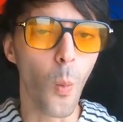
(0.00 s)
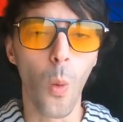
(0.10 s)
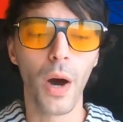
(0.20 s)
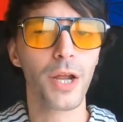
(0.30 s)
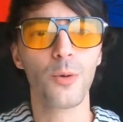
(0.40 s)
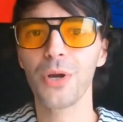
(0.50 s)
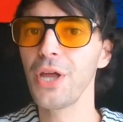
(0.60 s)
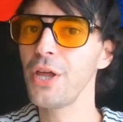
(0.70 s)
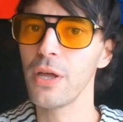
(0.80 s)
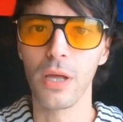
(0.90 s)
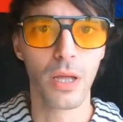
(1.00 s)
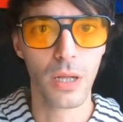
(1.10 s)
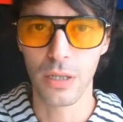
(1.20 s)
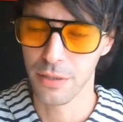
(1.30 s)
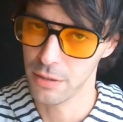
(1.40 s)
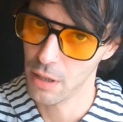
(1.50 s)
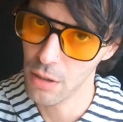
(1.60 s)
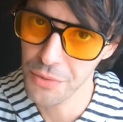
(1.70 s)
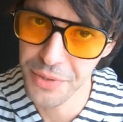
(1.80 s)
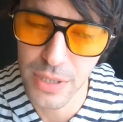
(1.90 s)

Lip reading: what are we, you know?